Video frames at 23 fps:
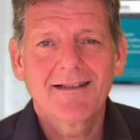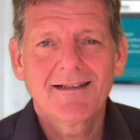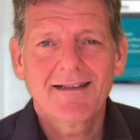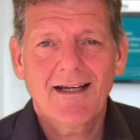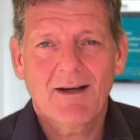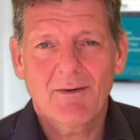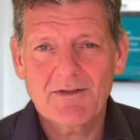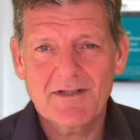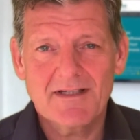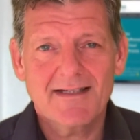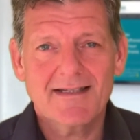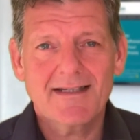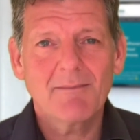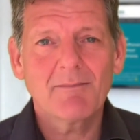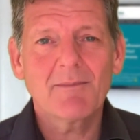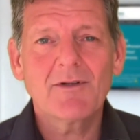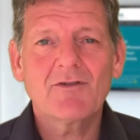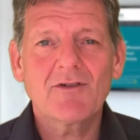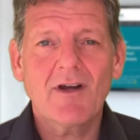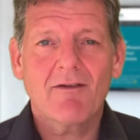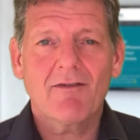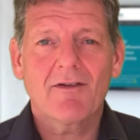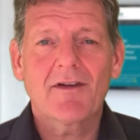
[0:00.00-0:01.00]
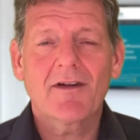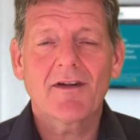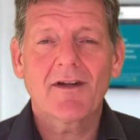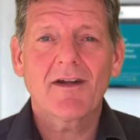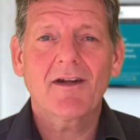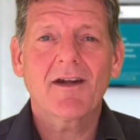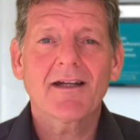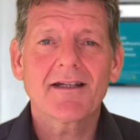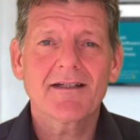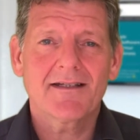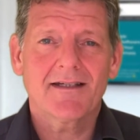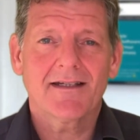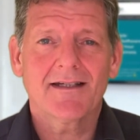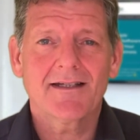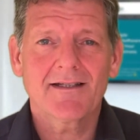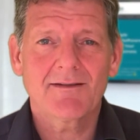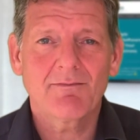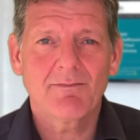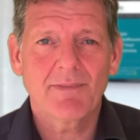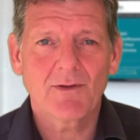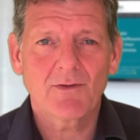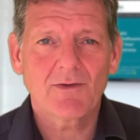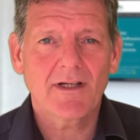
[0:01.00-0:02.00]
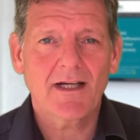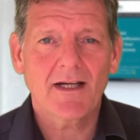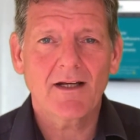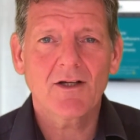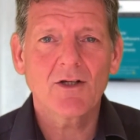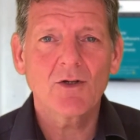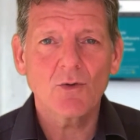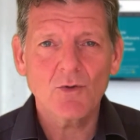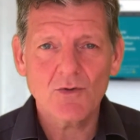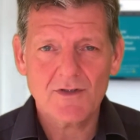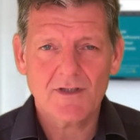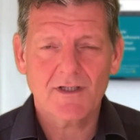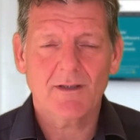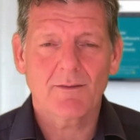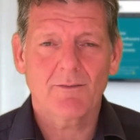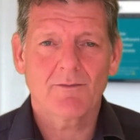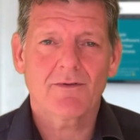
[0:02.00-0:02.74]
I was at Simply Travel in the 90s building a Corsican